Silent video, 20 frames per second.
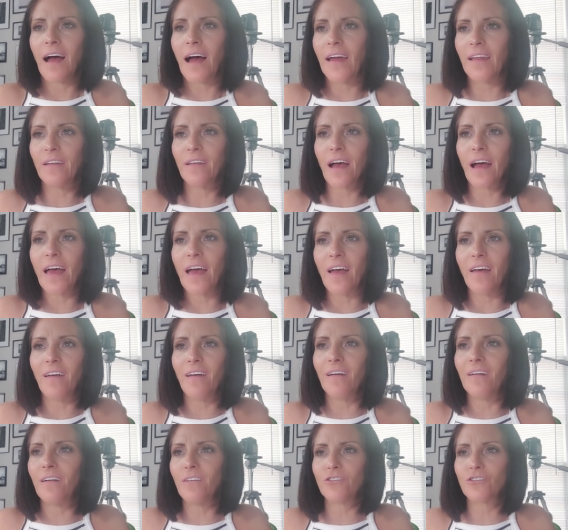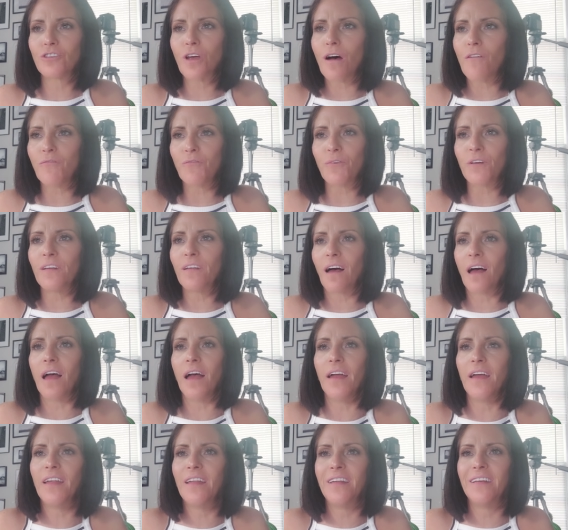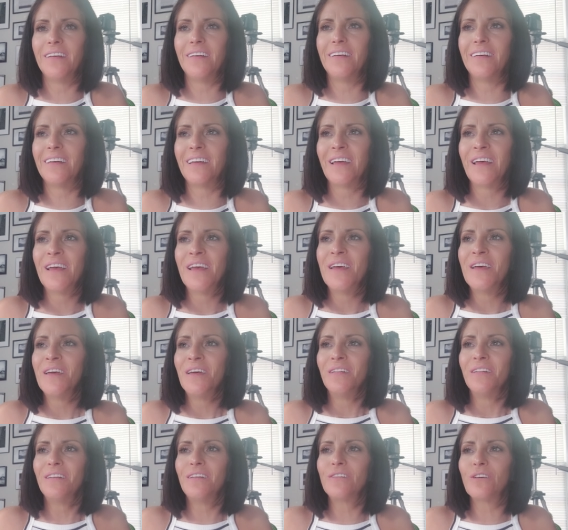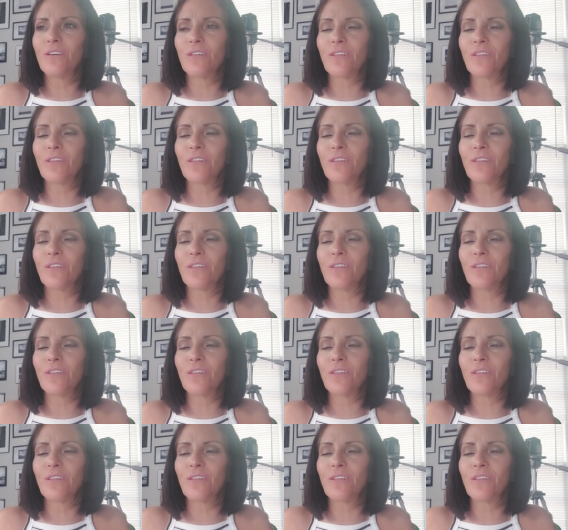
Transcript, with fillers: I, soft reline, these